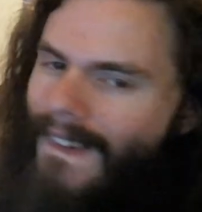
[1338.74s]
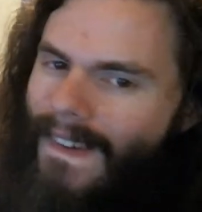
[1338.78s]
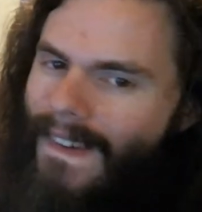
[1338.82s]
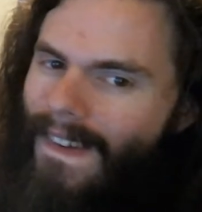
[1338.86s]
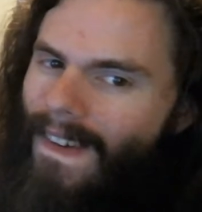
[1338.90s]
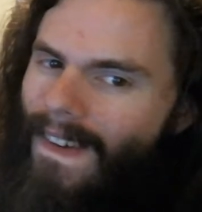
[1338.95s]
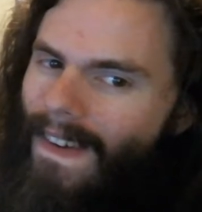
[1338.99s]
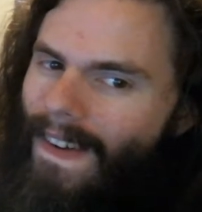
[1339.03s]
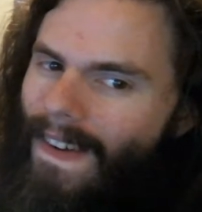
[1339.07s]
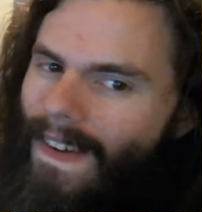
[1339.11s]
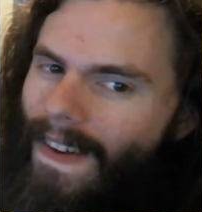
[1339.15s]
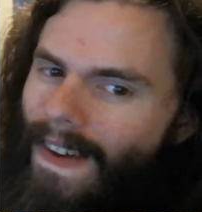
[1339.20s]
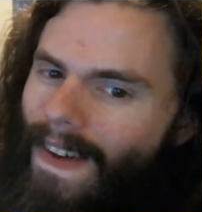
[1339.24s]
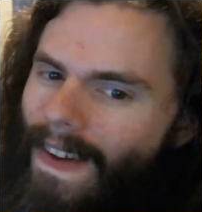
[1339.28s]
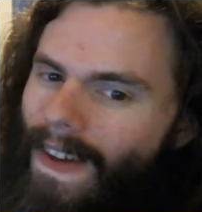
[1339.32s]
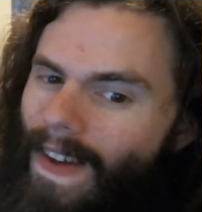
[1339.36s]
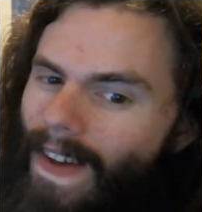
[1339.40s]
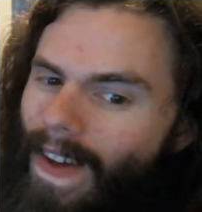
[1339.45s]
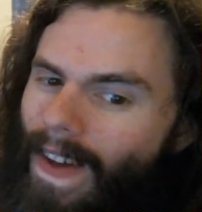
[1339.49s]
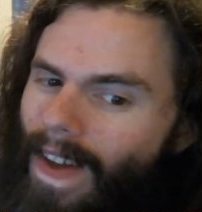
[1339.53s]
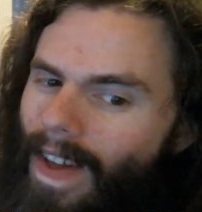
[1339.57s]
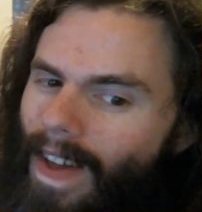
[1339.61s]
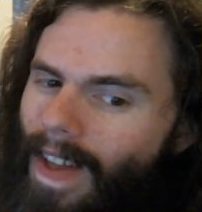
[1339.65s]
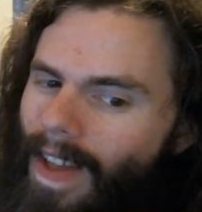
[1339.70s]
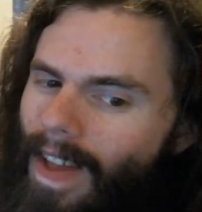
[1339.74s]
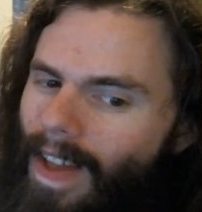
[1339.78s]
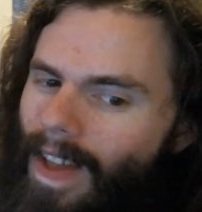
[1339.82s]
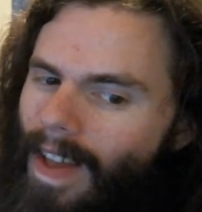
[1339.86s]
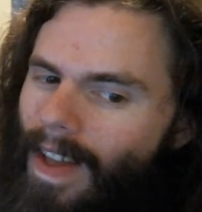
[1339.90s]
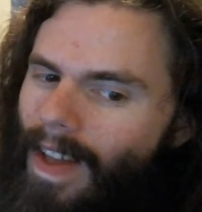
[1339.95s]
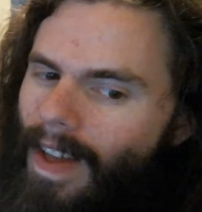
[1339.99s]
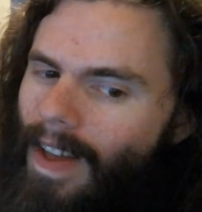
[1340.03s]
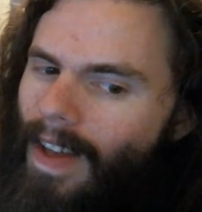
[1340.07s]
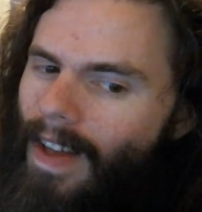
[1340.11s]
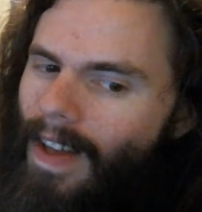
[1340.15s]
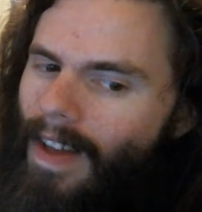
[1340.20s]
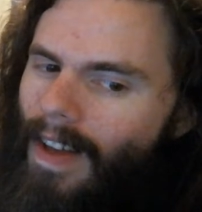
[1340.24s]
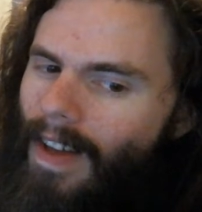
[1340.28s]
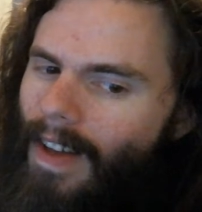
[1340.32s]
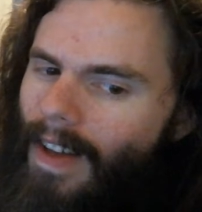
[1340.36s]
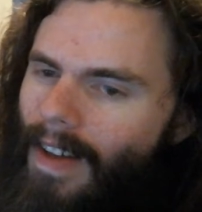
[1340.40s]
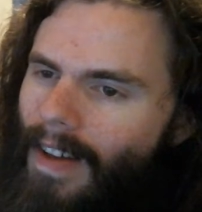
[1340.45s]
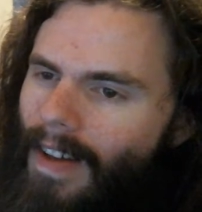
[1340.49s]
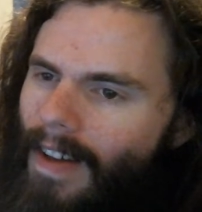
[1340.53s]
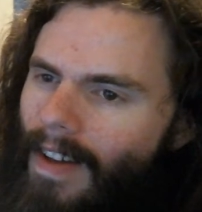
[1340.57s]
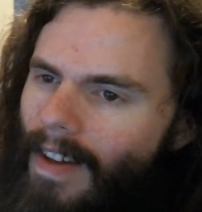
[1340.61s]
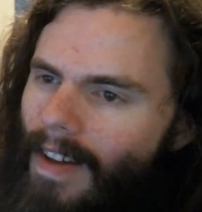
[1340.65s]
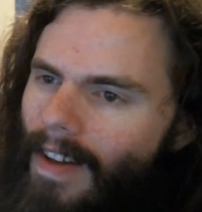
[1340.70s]

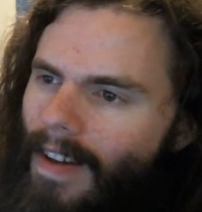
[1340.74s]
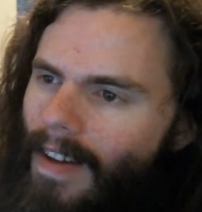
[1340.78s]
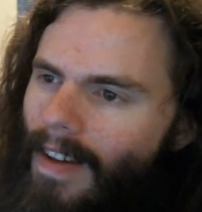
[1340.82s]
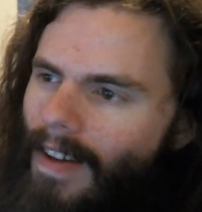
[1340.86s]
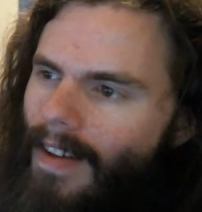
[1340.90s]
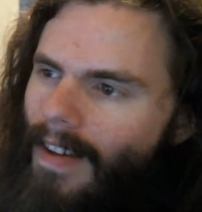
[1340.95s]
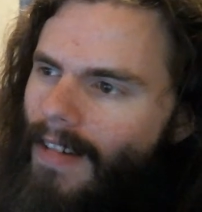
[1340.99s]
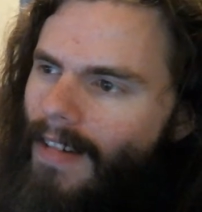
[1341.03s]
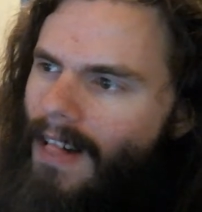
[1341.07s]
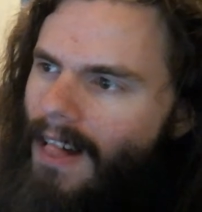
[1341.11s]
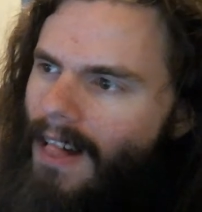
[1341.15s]
(no one is talking)